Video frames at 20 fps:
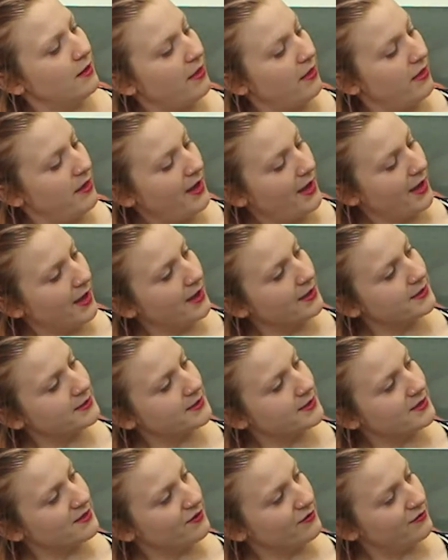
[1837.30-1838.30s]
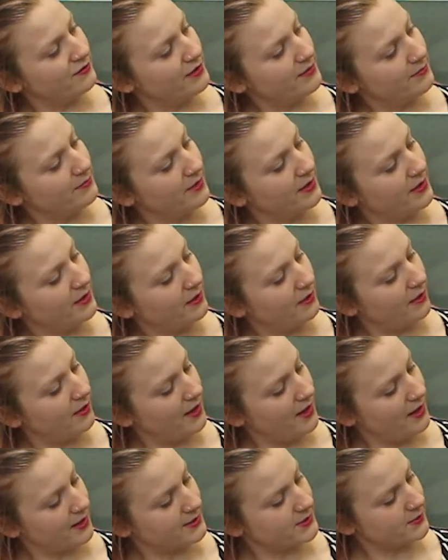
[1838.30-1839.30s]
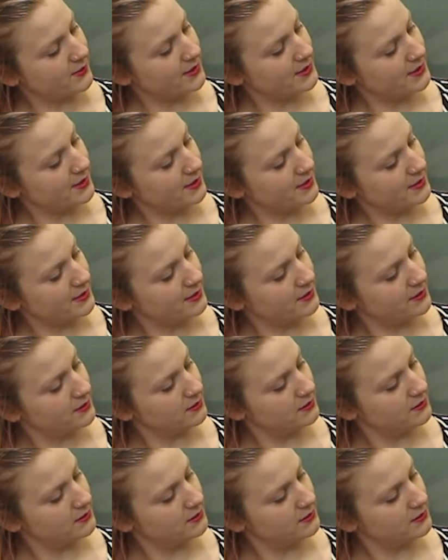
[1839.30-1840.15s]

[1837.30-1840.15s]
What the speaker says: That does not offend me. That is quite sexy.